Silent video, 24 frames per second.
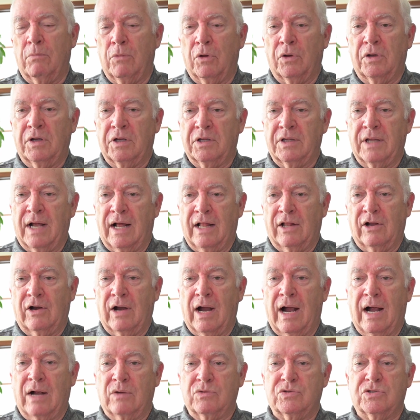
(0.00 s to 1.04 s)
million
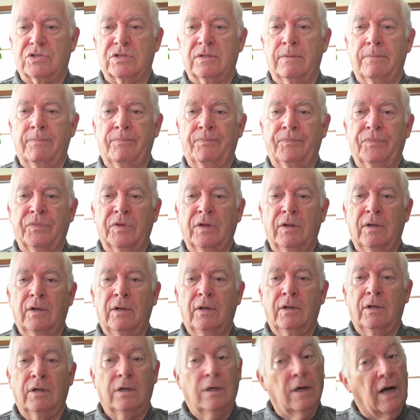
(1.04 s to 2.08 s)
house.
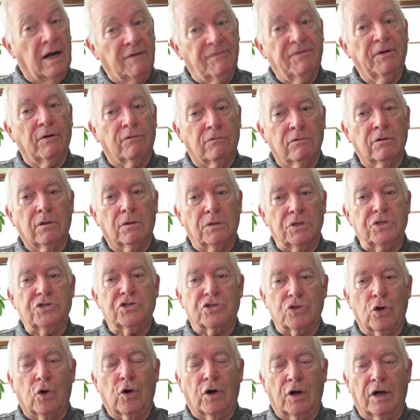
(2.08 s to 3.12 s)
You know, I feel really
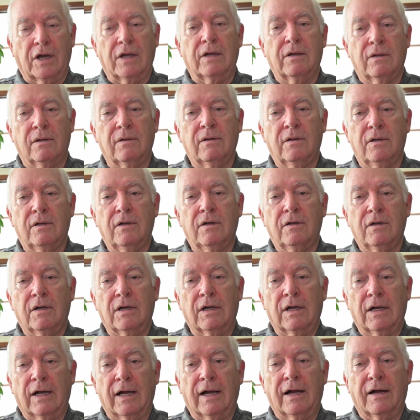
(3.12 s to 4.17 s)
sorry
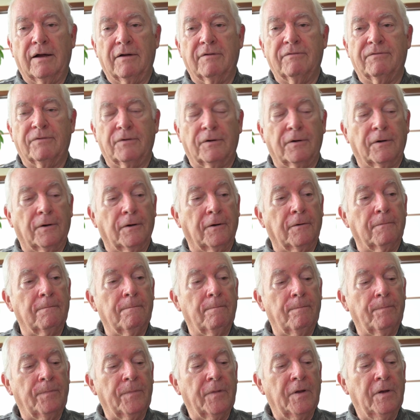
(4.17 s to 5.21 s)
uh, for her.
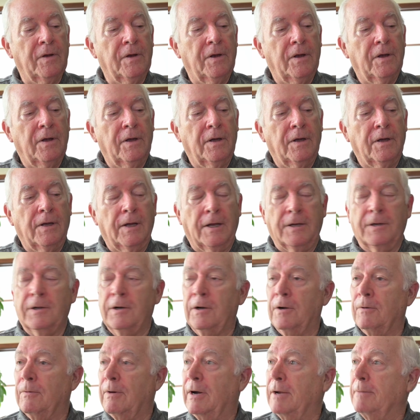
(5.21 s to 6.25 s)
And you
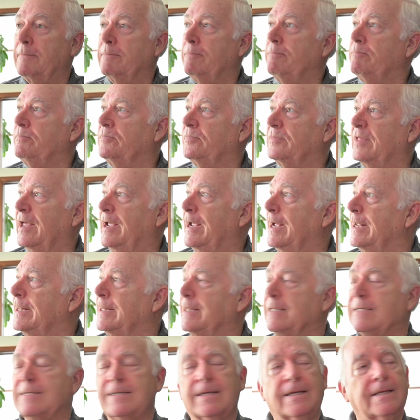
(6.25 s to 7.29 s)
know what? They had
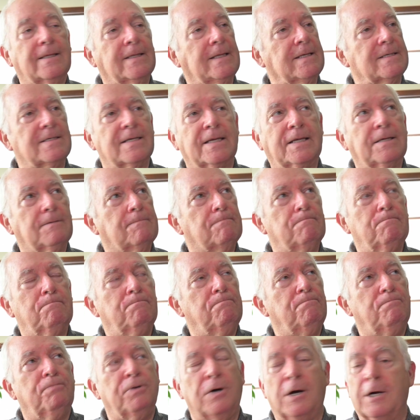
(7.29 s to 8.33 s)
this, this
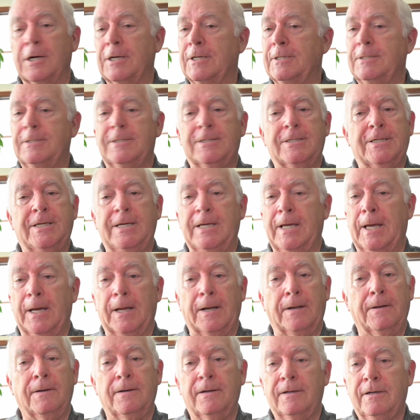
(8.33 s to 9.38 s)
punk
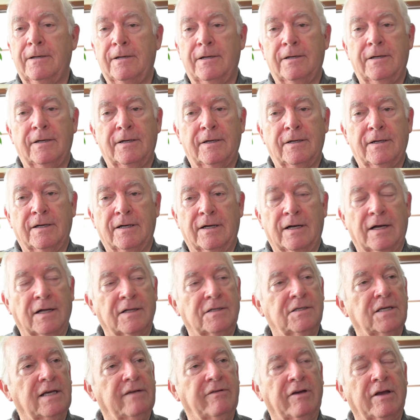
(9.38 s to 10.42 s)
kid on
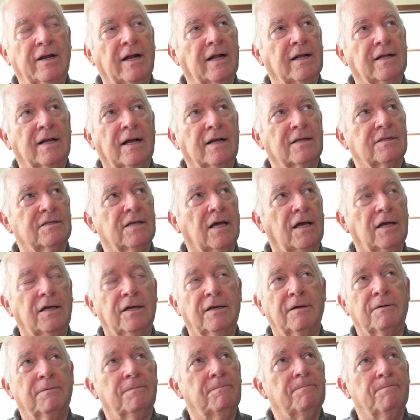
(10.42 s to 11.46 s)
TV, and I, I'll tell
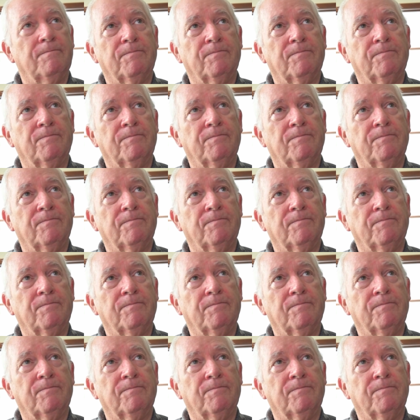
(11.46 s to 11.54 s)
you,